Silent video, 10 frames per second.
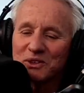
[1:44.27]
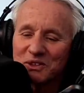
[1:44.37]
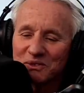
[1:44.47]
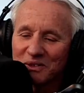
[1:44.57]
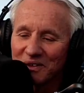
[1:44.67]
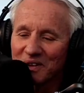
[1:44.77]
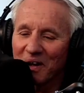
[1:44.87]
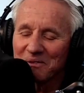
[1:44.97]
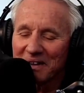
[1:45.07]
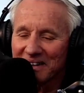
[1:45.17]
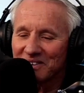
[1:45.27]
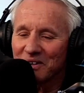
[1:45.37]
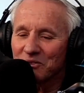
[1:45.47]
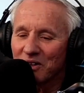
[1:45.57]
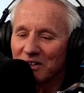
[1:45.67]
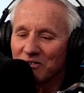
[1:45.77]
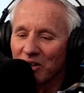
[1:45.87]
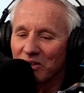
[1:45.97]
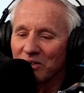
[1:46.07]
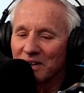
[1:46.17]
to do the Ironman, you
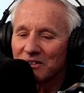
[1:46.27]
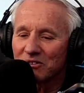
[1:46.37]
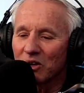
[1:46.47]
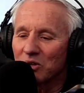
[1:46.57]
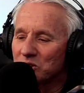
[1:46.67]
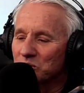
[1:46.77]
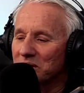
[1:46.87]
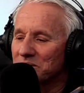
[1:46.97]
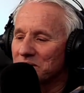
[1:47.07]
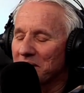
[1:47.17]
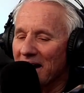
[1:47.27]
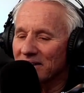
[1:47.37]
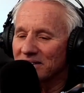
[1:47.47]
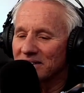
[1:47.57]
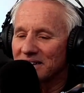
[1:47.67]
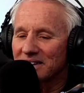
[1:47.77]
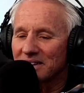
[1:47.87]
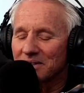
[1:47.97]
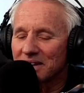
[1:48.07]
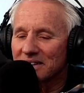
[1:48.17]
know, row, swim, and paddle.
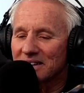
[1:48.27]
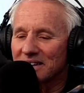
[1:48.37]
But the